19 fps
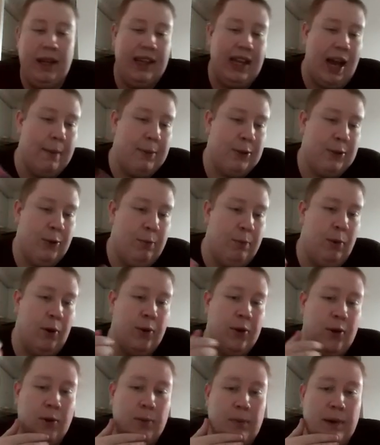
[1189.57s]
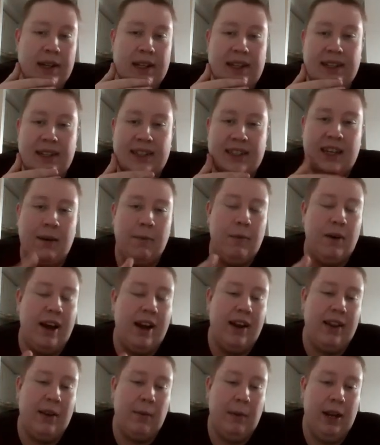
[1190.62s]
be the absolute bottom, but
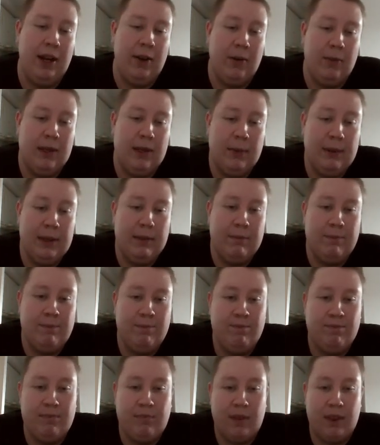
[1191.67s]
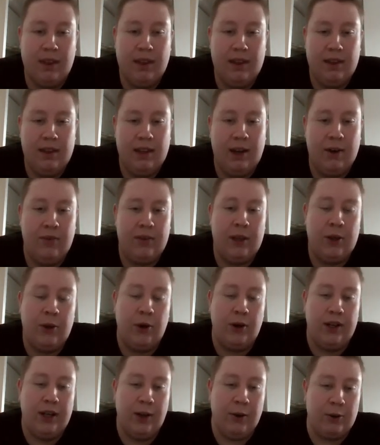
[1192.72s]
somewhere in the middle, maybe. Out of the
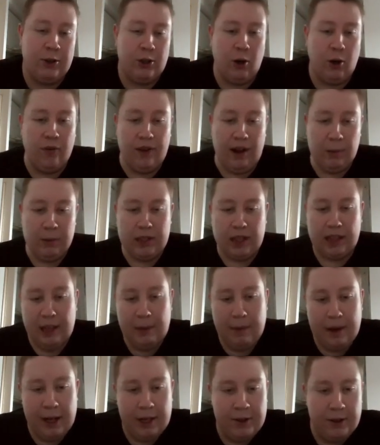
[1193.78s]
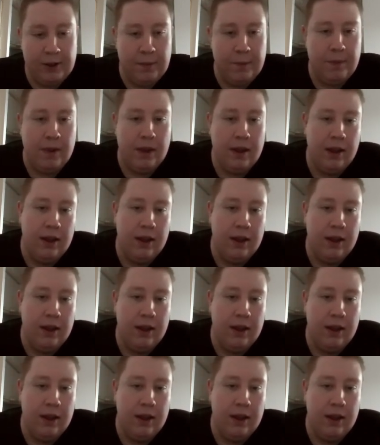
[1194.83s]
30 or so films that he made. So,